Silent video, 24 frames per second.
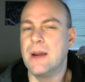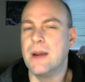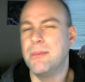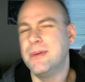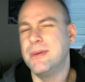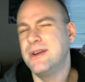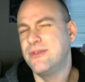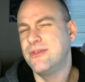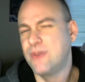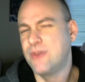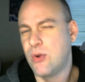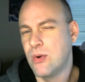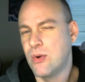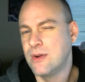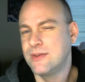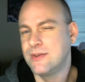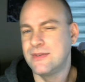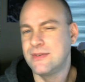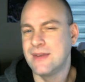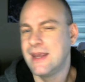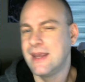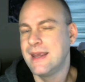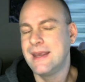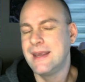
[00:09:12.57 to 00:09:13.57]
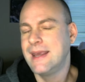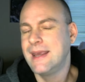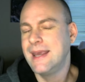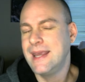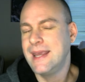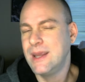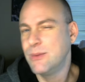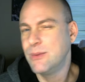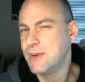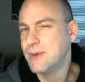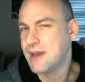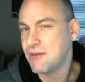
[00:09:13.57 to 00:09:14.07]
but of course,
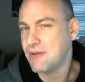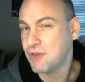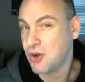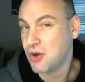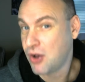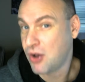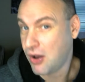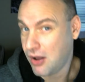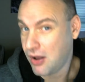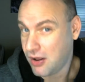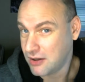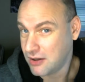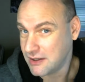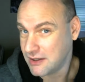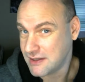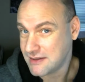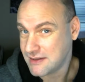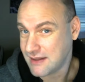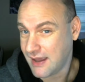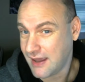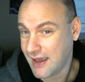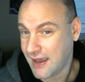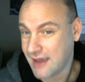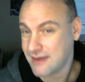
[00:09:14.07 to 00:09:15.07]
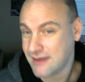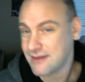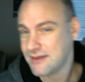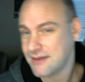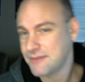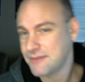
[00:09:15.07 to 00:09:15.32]
he would never call it that.